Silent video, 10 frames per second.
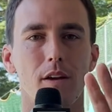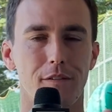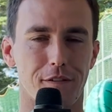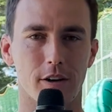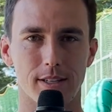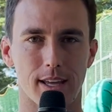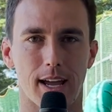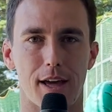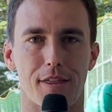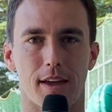First thing
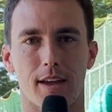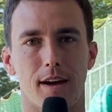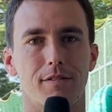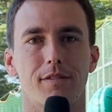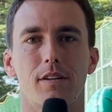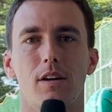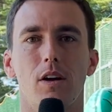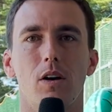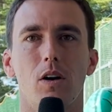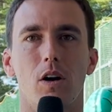I think of,
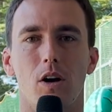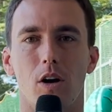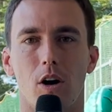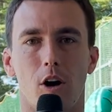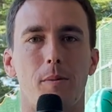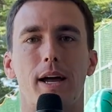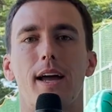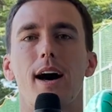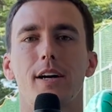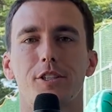oh my
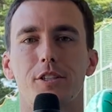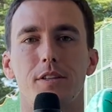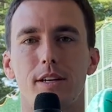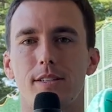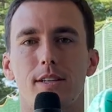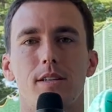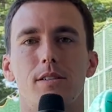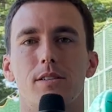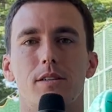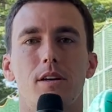gosh, this
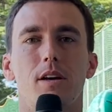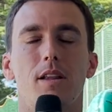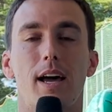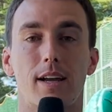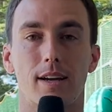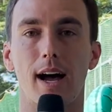is like a